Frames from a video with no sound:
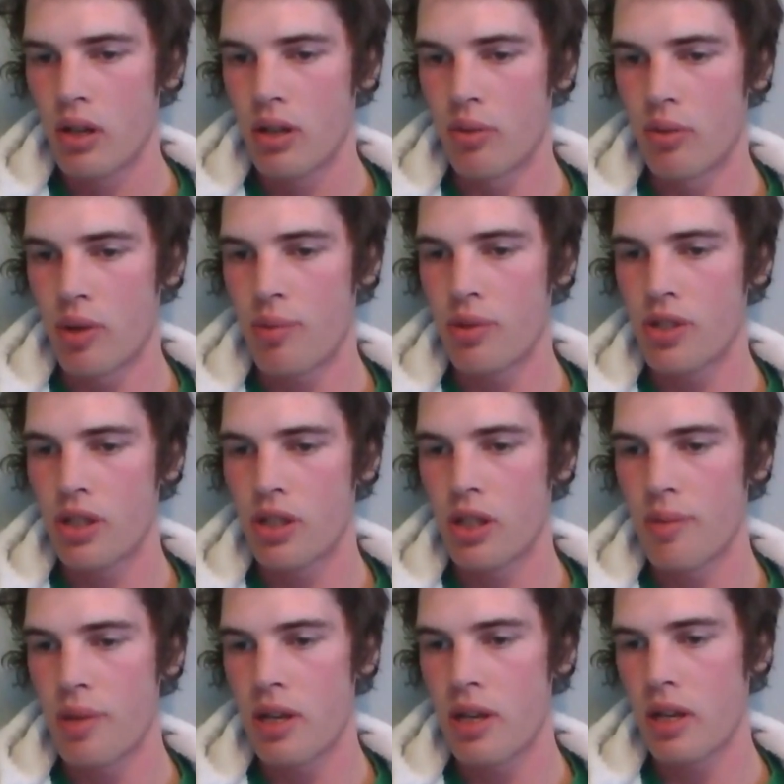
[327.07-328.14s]
The rebels in
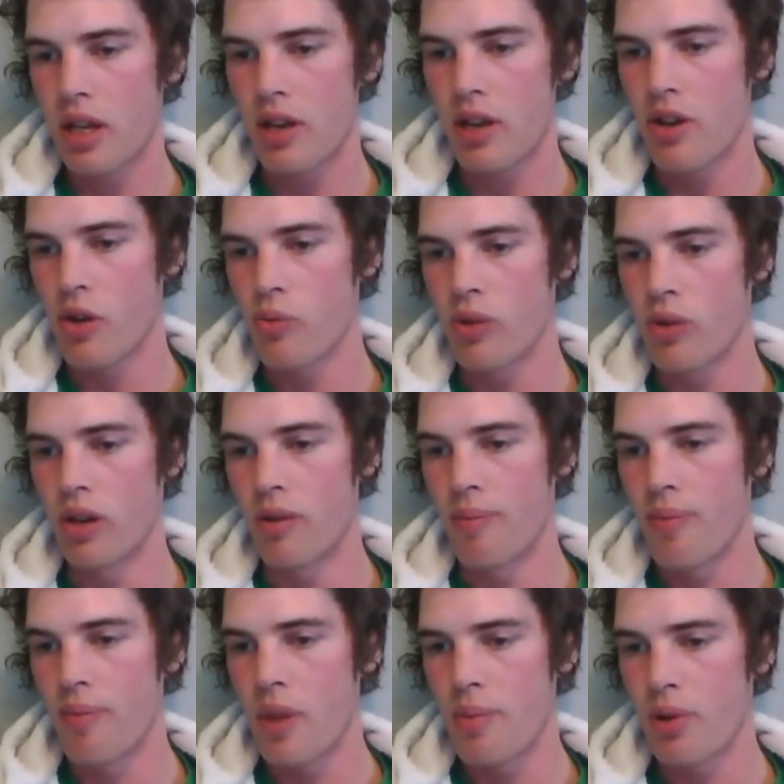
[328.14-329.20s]
Libya cannot win
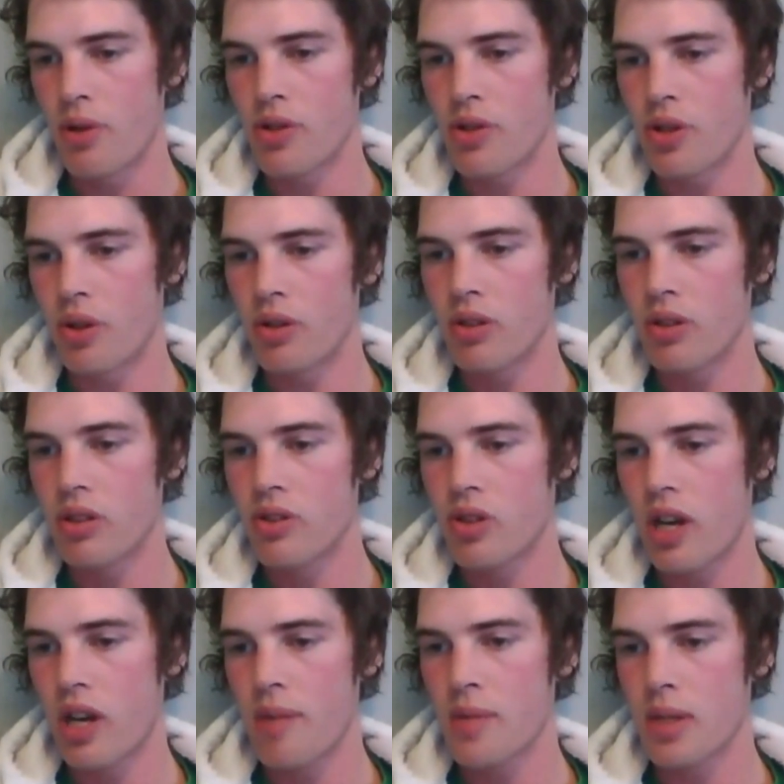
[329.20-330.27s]
because all the
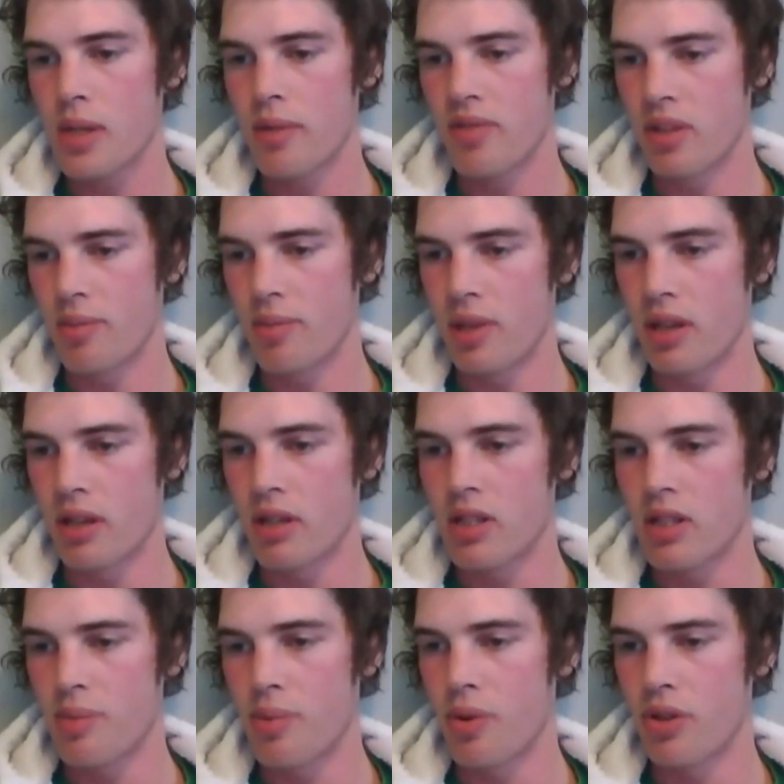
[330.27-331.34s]
tribes of Libya
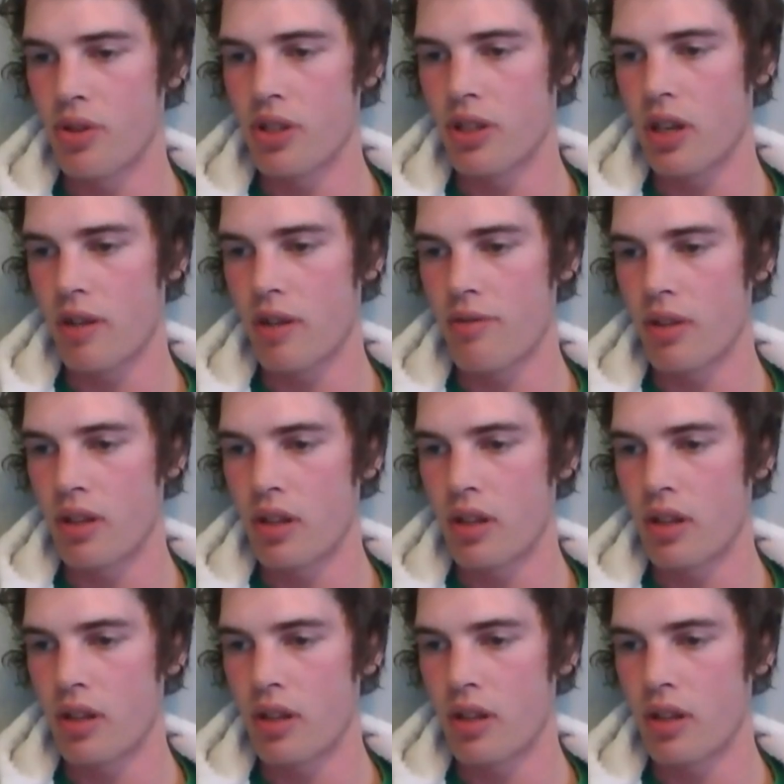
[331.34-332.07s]
support Gaddafi.